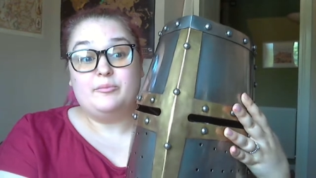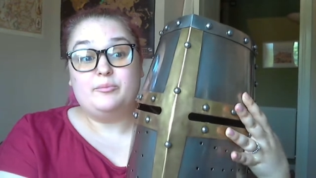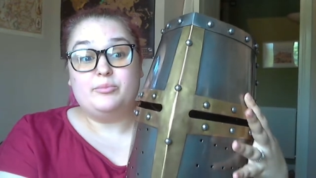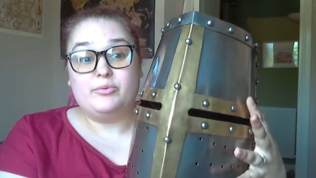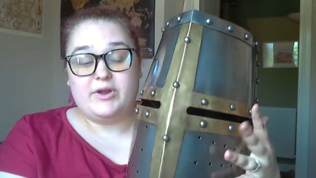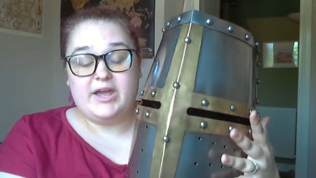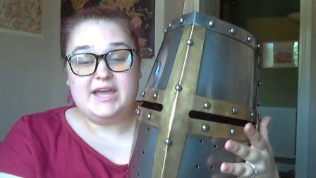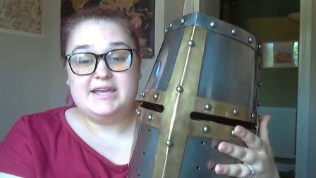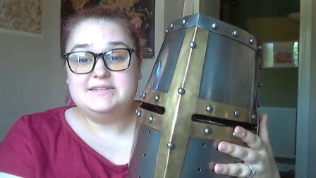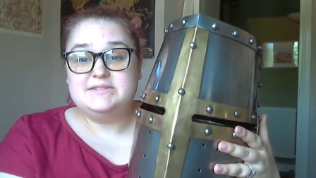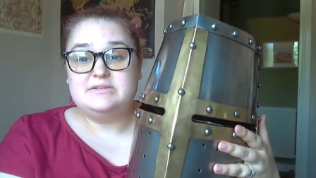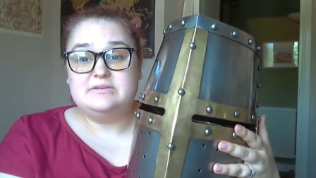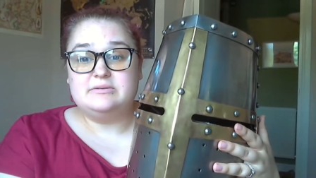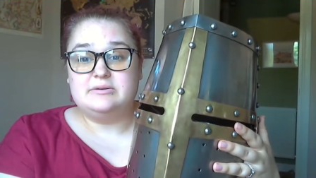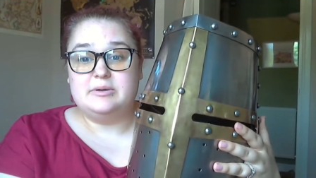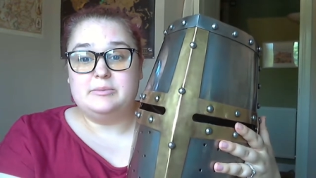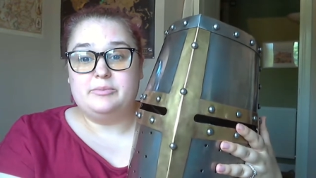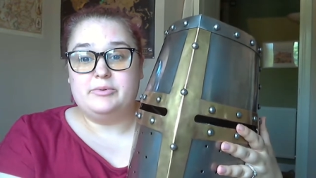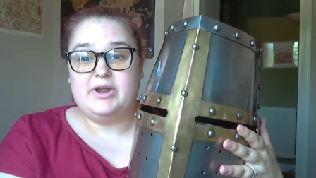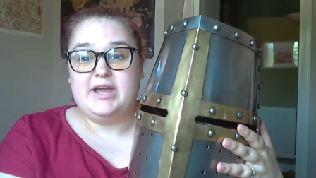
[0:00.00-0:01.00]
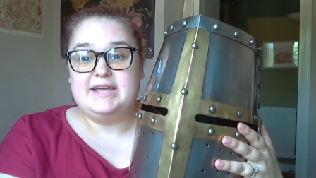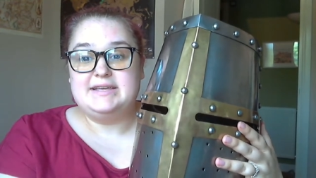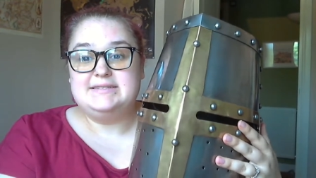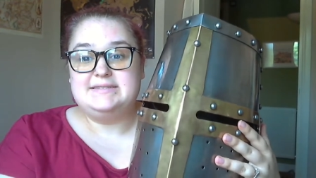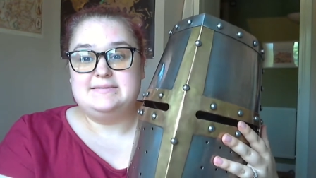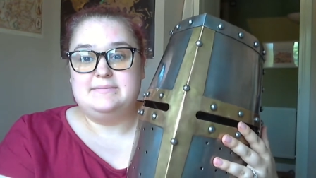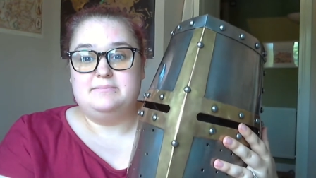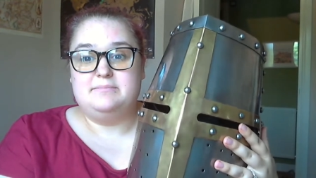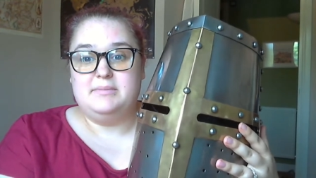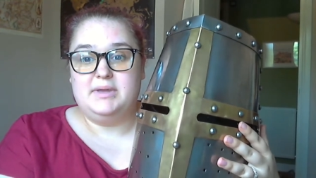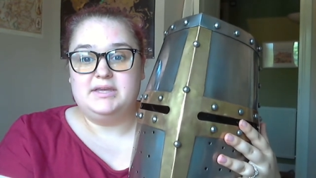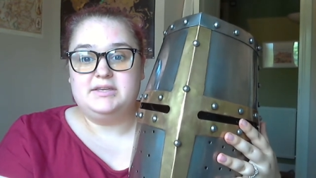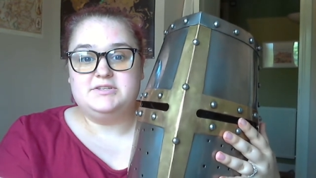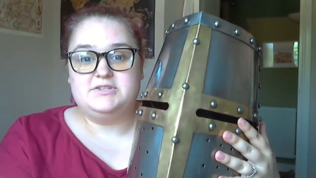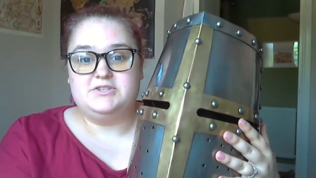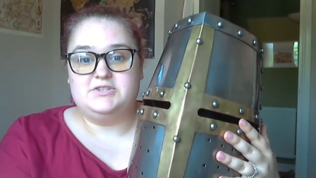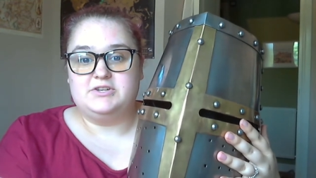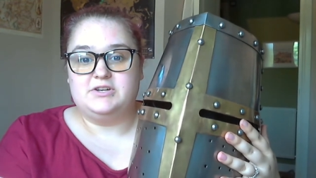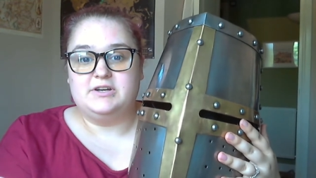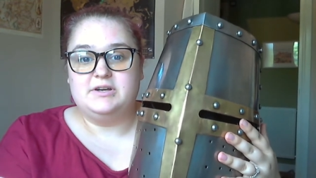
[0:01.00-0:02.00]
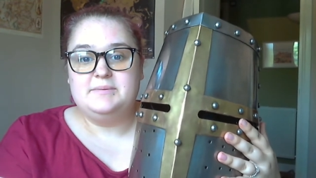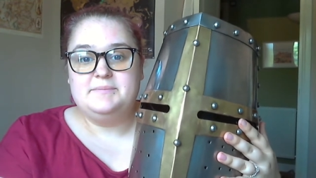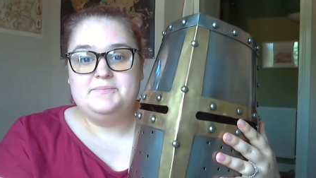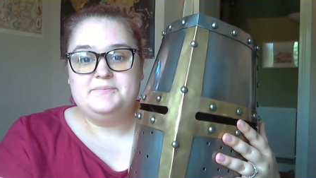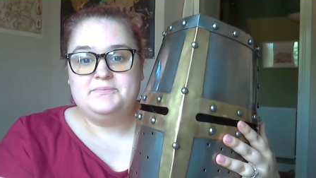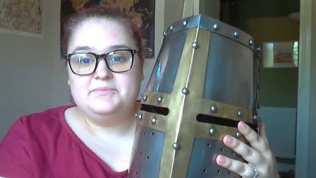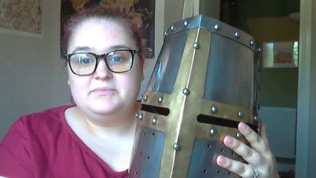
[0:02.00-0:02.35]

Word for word: brass or a brass mixture.